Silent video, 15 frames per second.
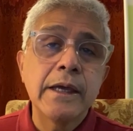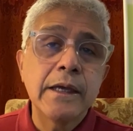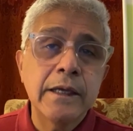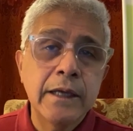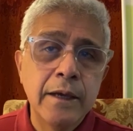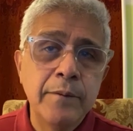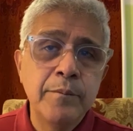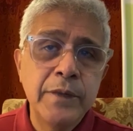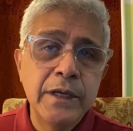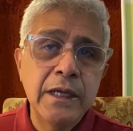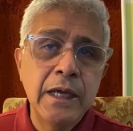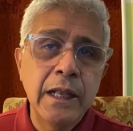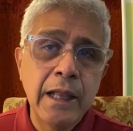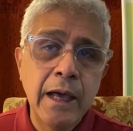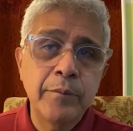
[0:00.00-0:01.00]
can be
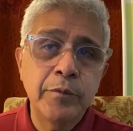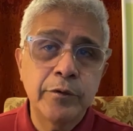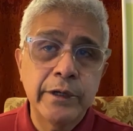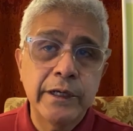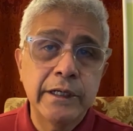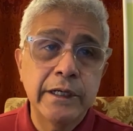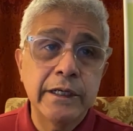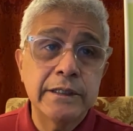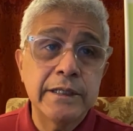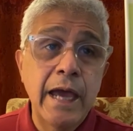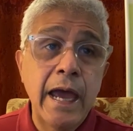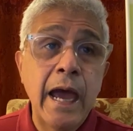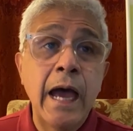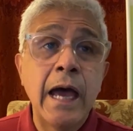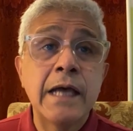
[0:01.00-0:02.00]
elaborated
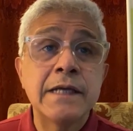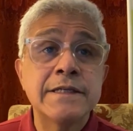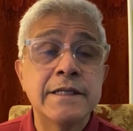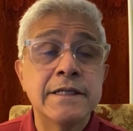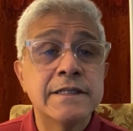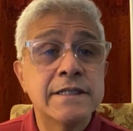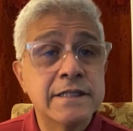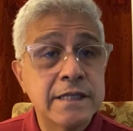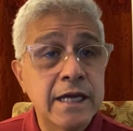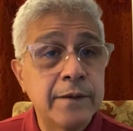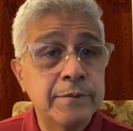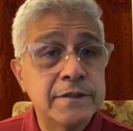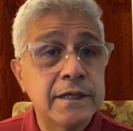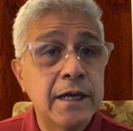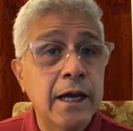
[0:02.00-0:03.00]
as the
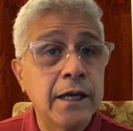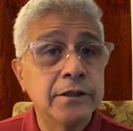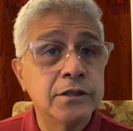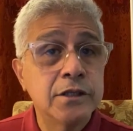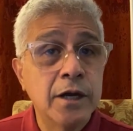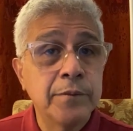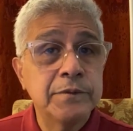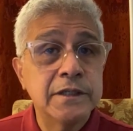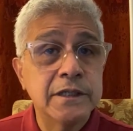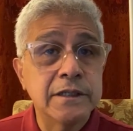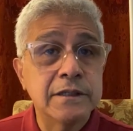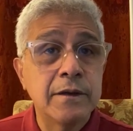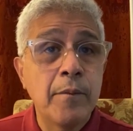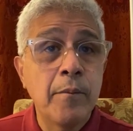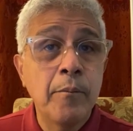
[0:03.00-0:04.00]
steps
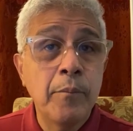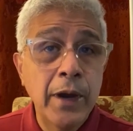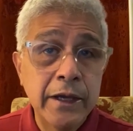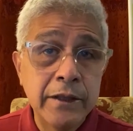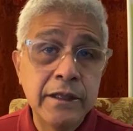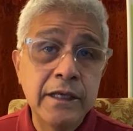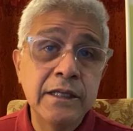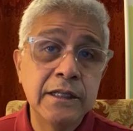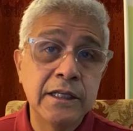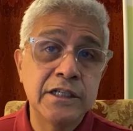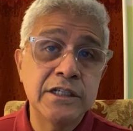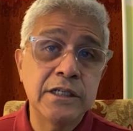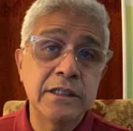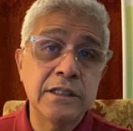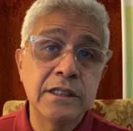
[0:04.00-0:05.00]
adopted by the
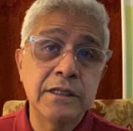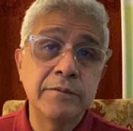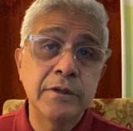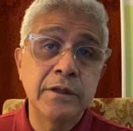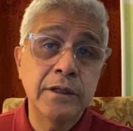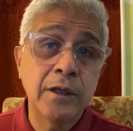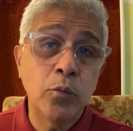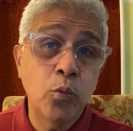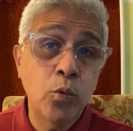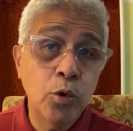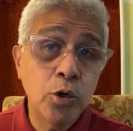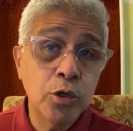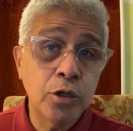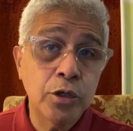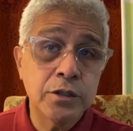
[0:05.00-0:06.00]
initiative that
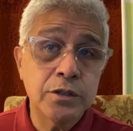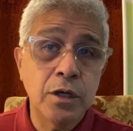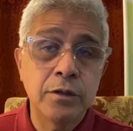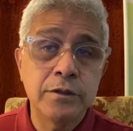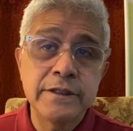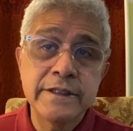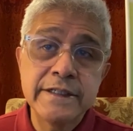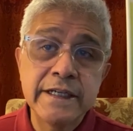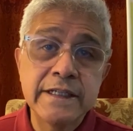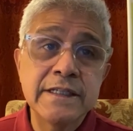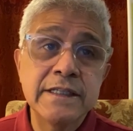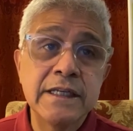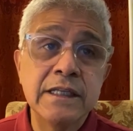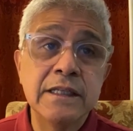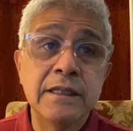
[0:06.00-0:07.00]
works on
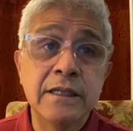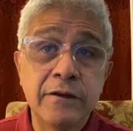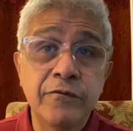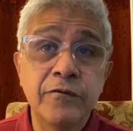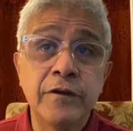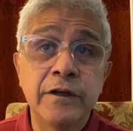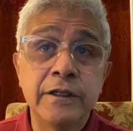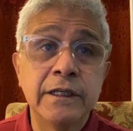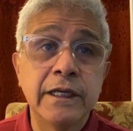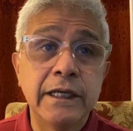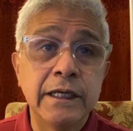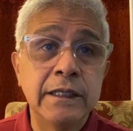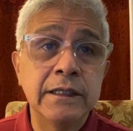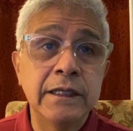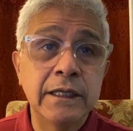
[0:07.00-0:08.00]
60 different
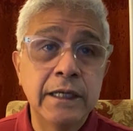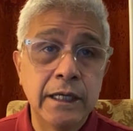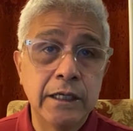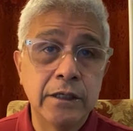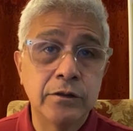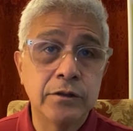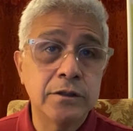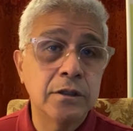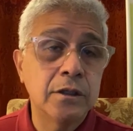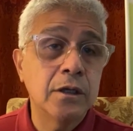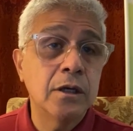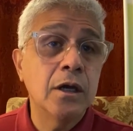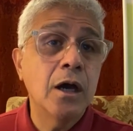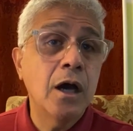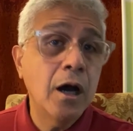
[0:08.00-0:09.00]
indicators,
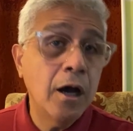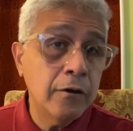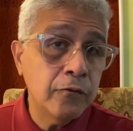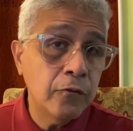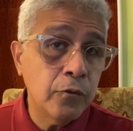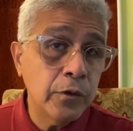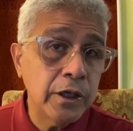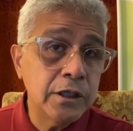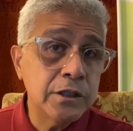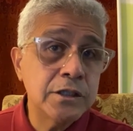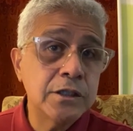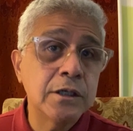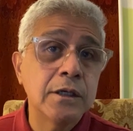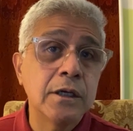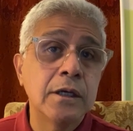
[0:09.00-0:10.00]
of
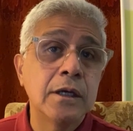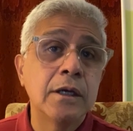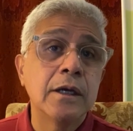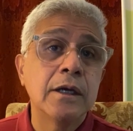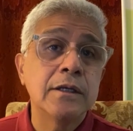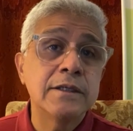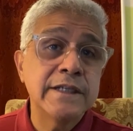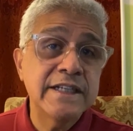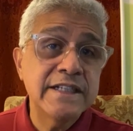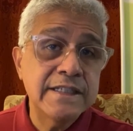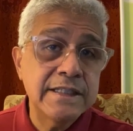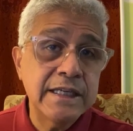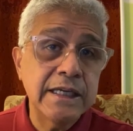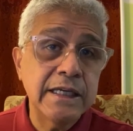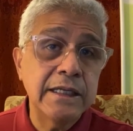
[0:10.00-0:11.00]
which
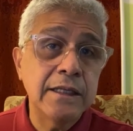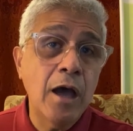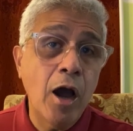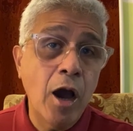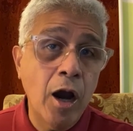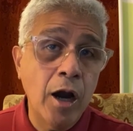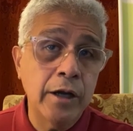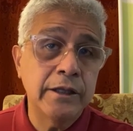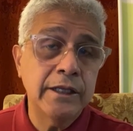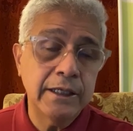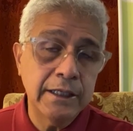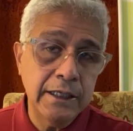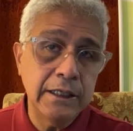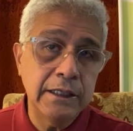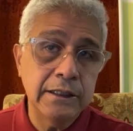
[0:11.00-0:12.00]
16 are the
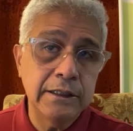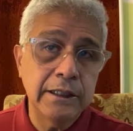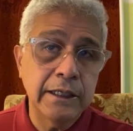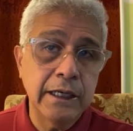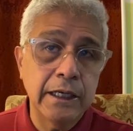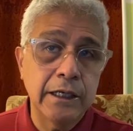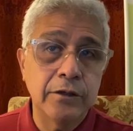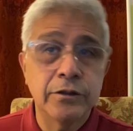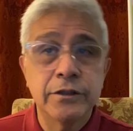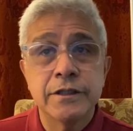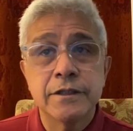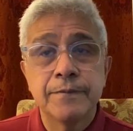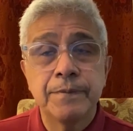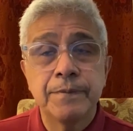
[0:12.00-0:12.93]
key indicators.